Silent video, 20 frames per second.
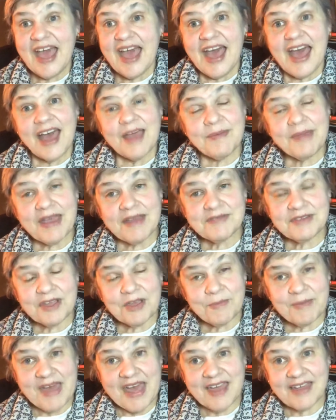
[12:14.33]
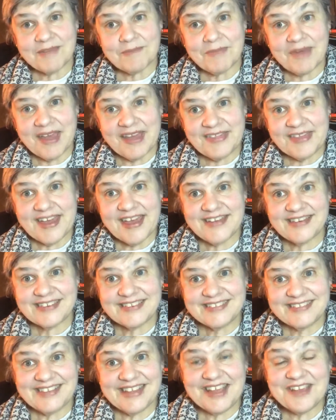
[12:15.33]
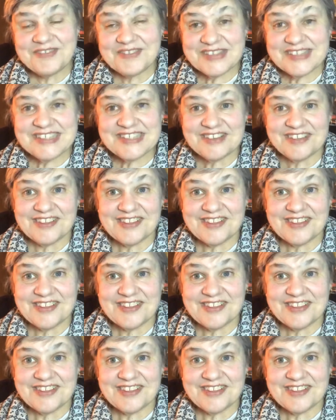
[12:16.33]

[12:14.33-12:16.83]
I'm gonna have to go back and buy that if it's still